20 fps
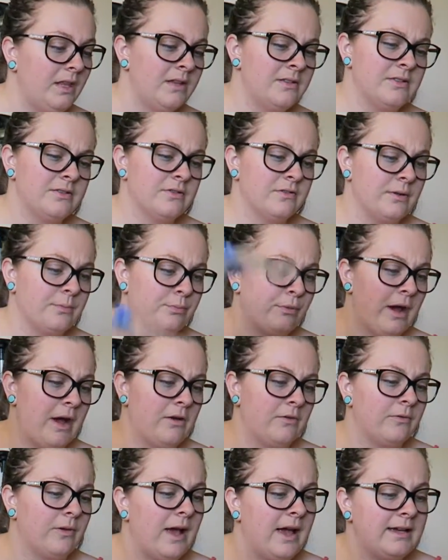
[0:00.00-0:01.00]
These are the
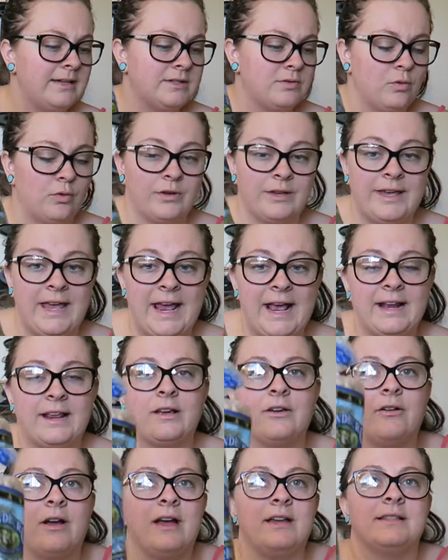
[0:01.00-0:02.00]
brown rice
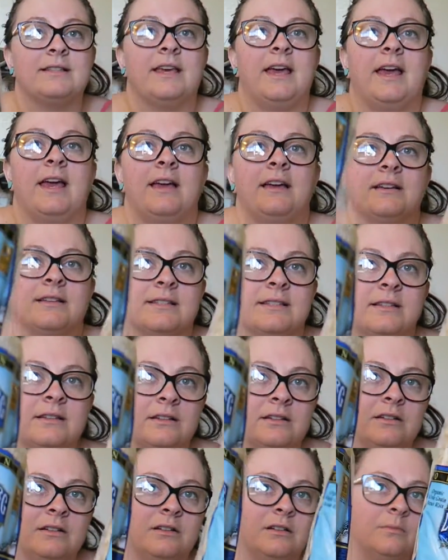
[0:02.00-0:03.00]
organic rice cakes.
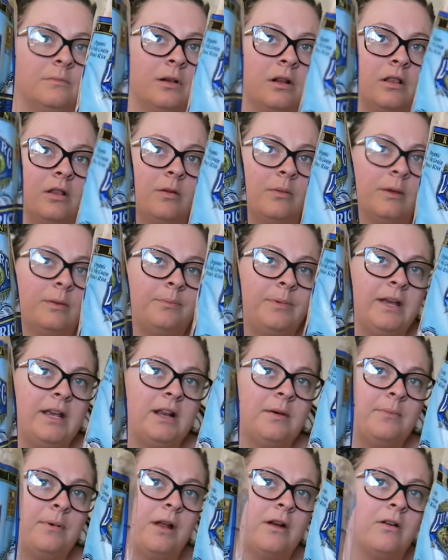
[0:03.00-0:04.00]
Put a little bit of
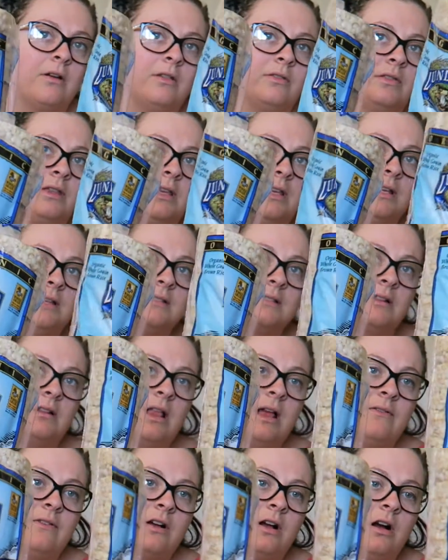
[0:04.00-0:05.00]
peanut butter on these, A little
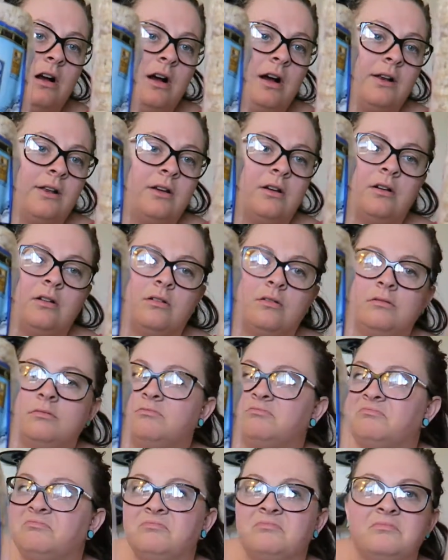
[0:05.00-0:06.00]
avocado,
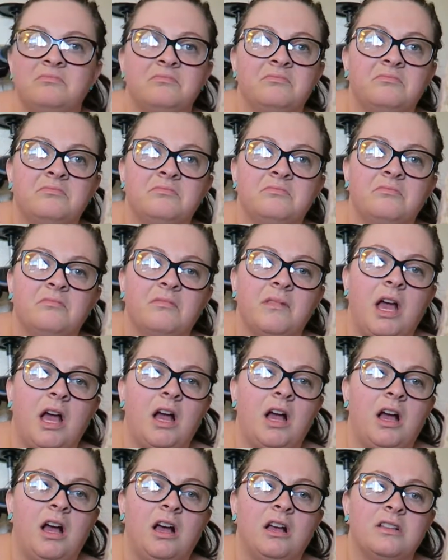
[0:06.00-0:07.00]

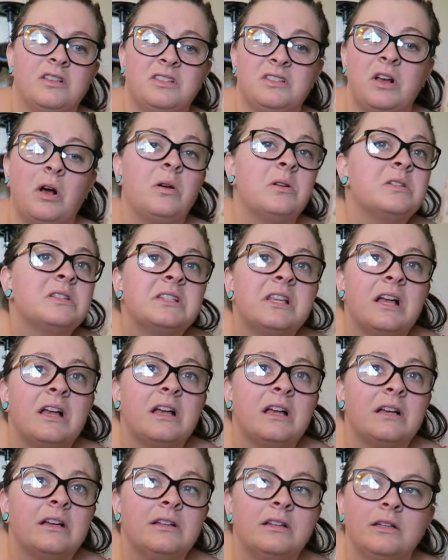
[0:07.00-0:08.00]
uh,
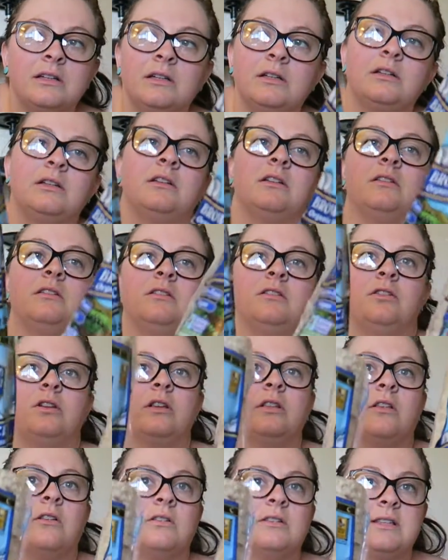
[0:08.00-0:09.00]
salsa.
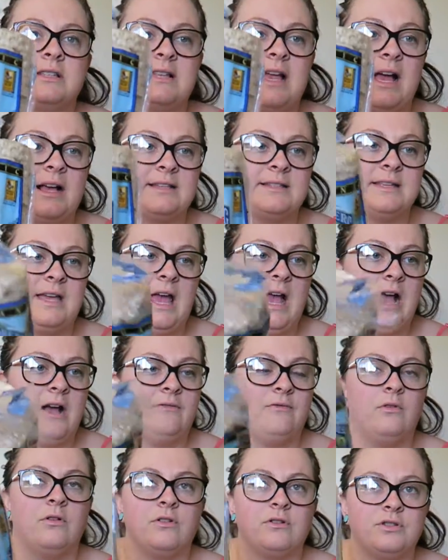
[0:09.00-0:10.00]
Good little snacks to
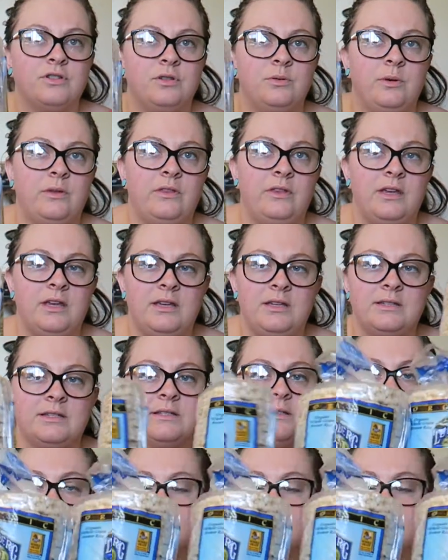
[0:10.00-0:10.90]
have, one or two of these,